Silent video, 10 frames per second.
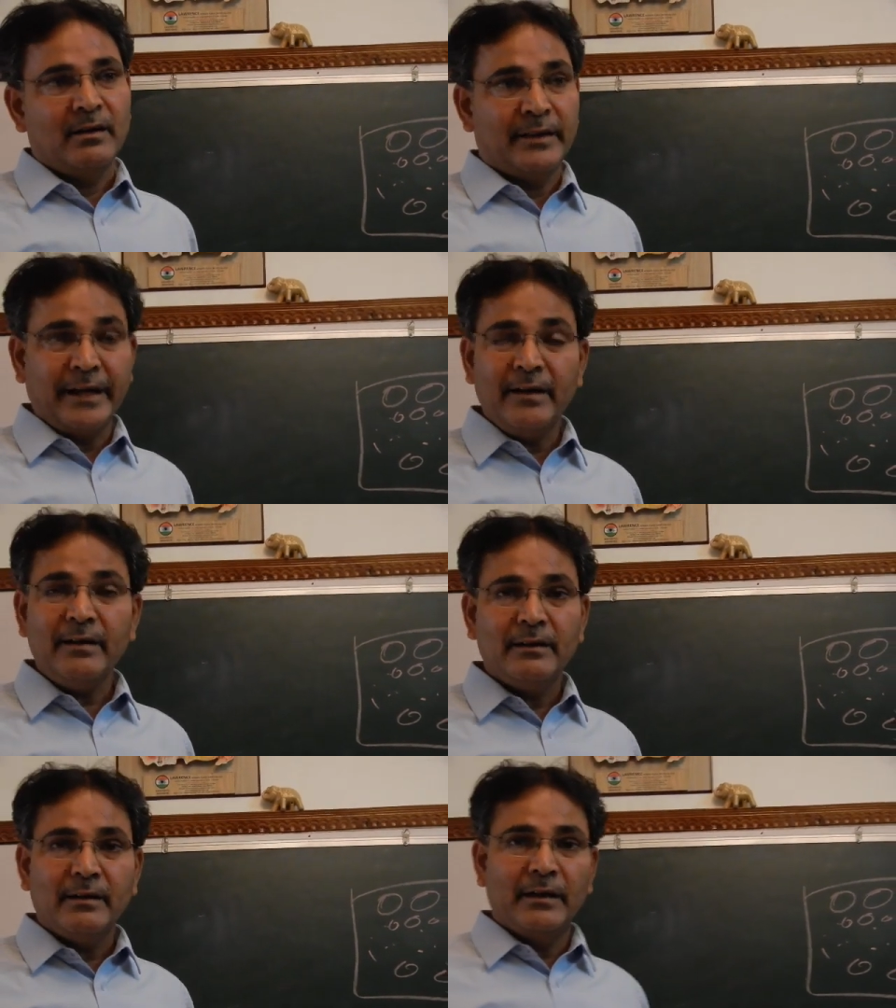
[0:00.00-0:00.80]

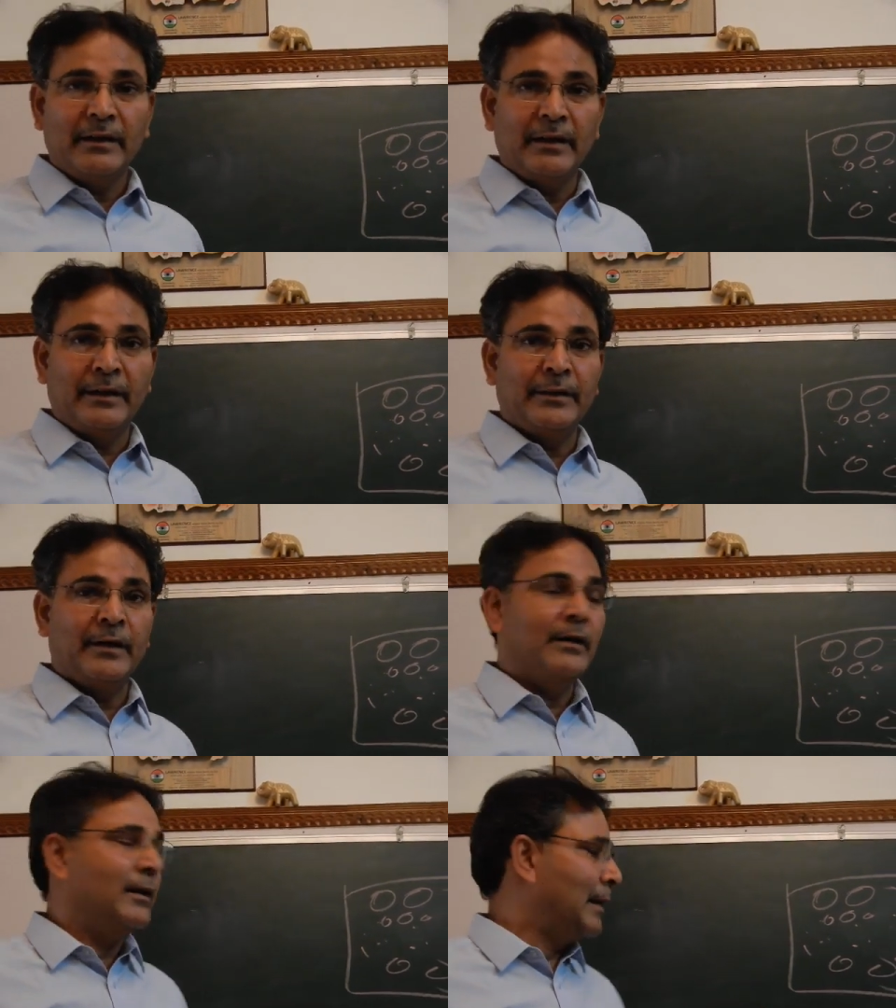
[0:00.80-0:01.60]
there in
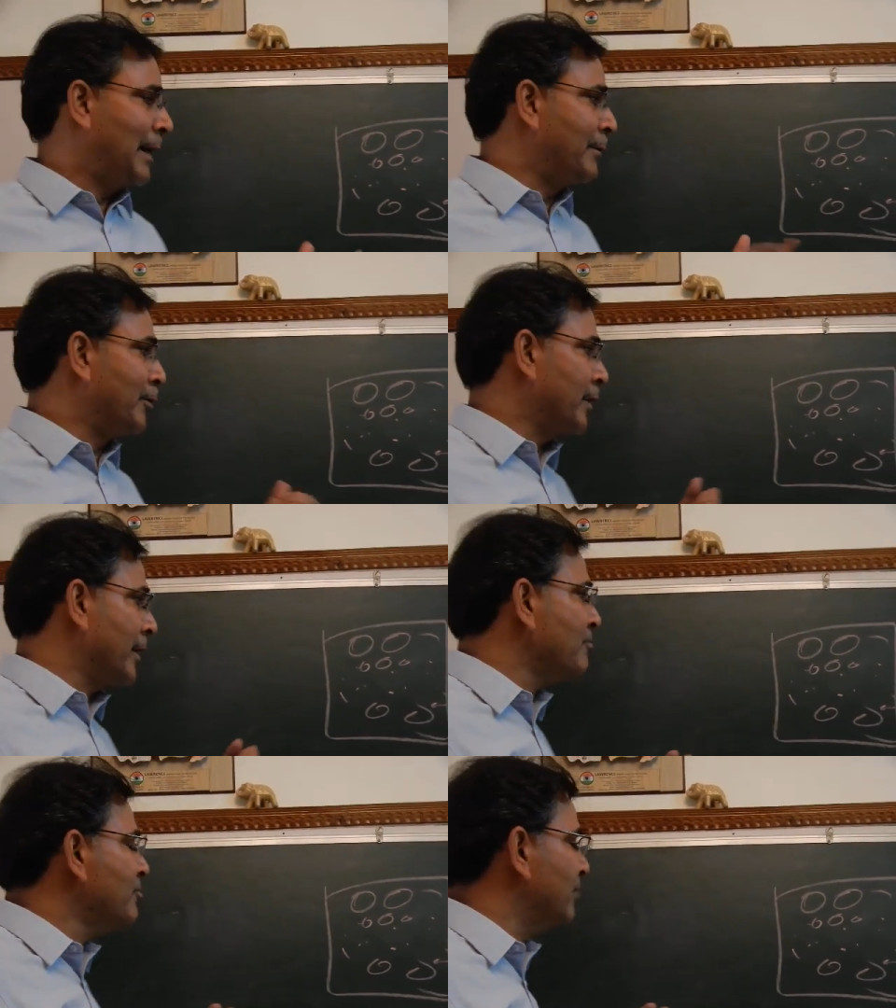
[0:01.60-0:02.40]
the
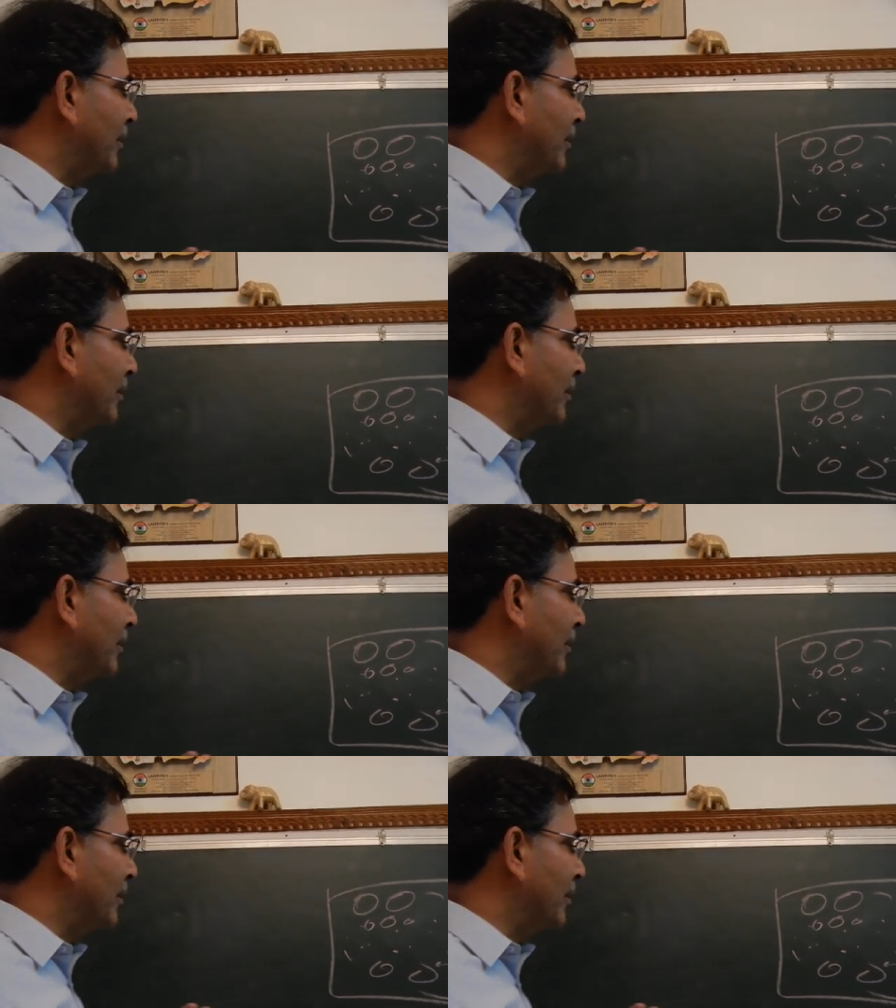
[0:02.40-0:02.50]
laboratories,